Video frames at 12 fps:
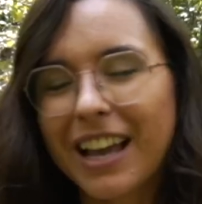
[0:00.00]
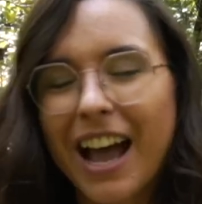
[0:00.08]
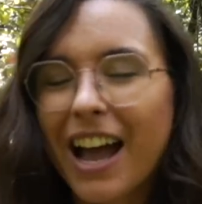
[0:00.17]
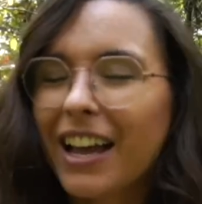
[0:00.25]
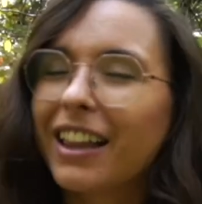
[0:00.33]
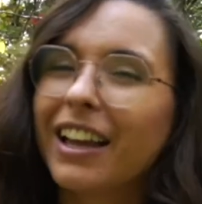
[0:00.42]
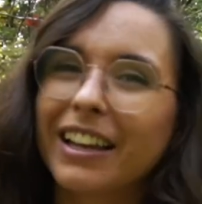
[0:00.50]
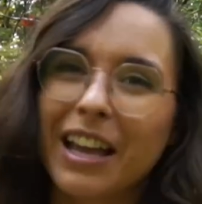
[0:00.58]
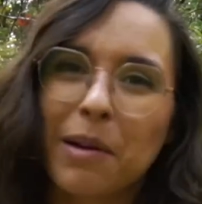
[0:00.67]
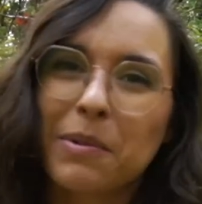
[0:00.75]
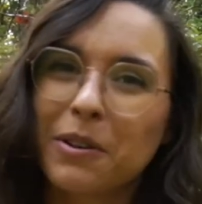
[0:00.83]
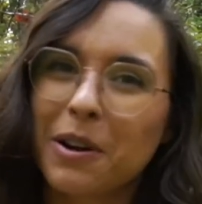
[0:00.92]
I like
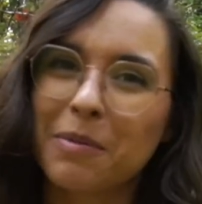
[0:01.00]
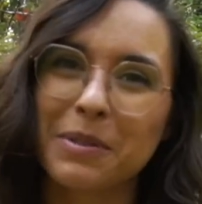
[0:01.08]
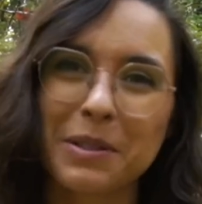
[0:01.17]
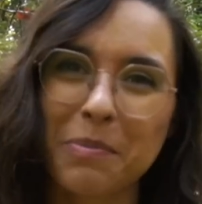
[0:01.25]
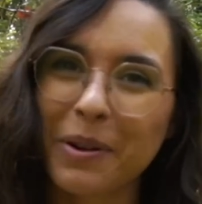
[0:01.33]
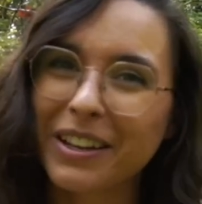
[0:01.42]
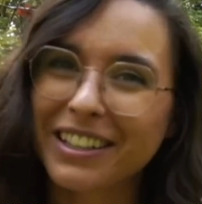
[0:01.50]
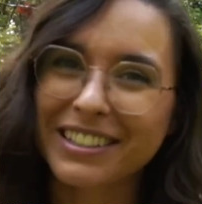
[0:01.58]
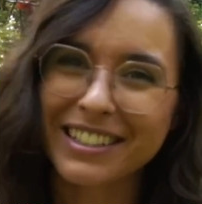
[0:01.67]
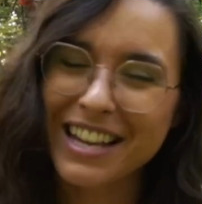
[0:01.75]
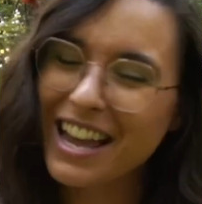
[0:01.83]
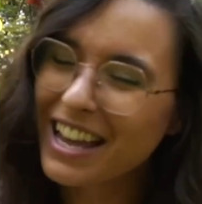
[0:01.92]
Abercrombie's books.
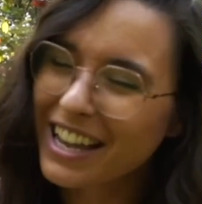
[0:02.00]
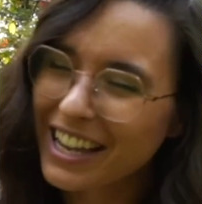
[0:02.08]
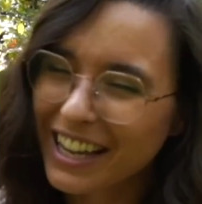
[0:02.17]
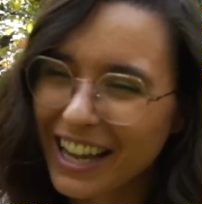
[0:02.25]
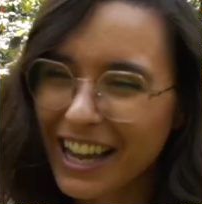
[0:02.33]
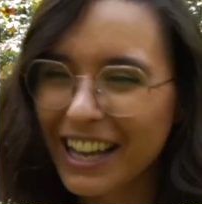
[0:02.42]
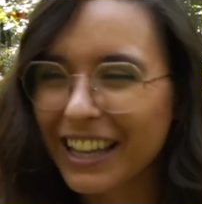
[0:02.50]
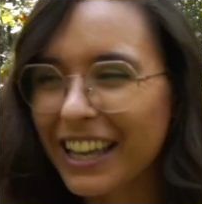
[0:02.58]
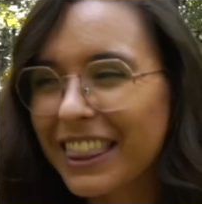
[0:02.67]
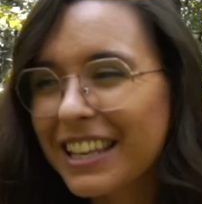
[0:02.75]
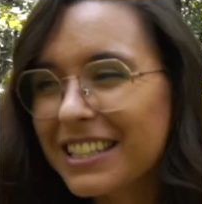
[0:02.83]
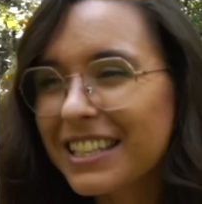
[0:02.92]

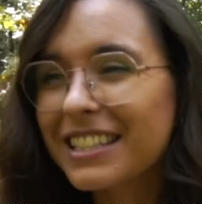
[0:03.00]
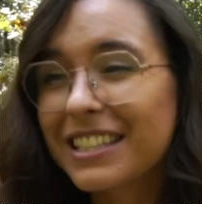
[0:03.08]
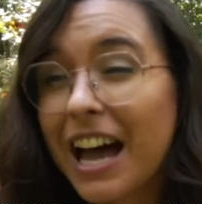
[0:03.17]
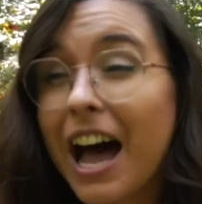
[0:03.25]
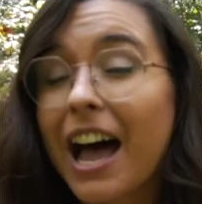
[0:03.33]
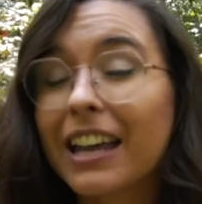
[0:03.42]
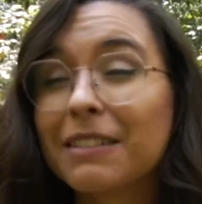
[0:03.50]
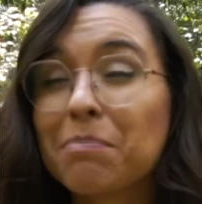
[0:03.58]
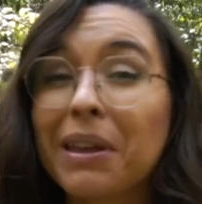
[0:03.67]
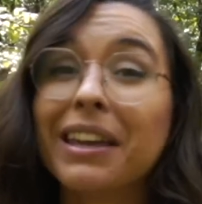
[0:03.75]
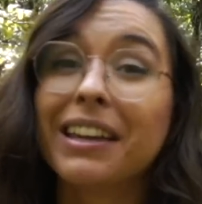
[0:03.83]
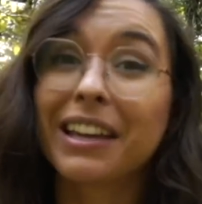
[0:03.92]
Like, this is not
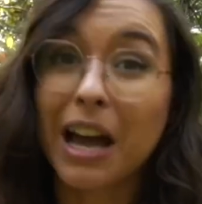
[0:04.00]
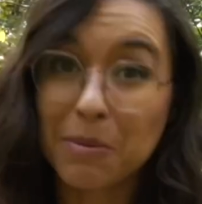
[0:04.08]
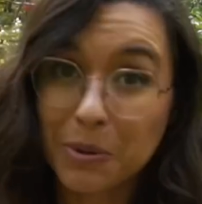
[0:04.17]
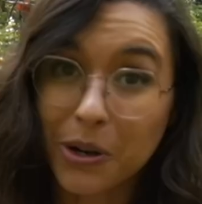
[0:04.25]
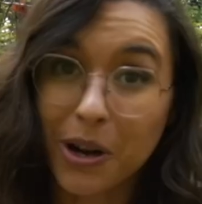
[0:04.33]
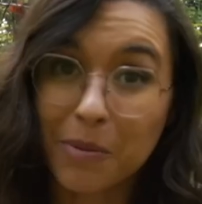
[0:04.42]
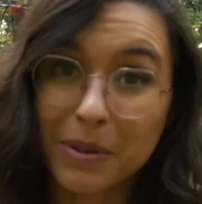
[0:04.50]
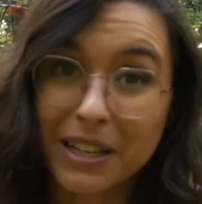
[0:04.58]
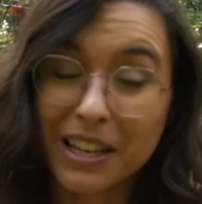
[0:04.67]
peak Abercrombie.